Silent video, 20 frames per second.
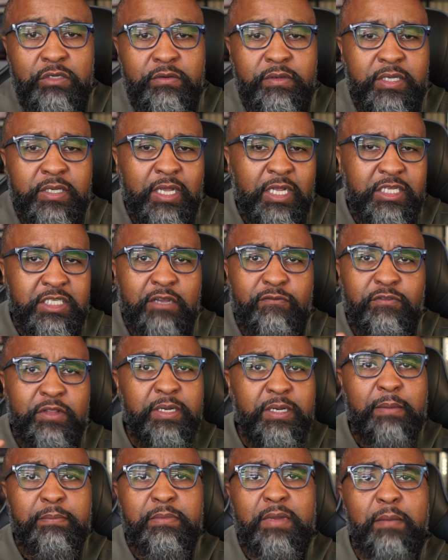and
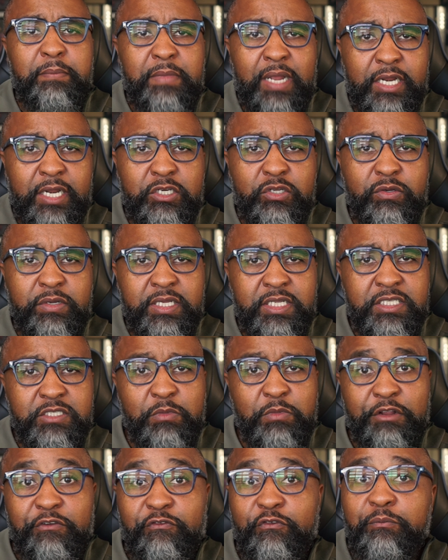I'm not doing as
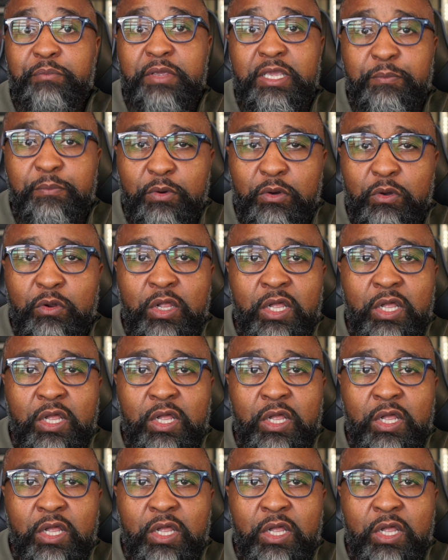much for people.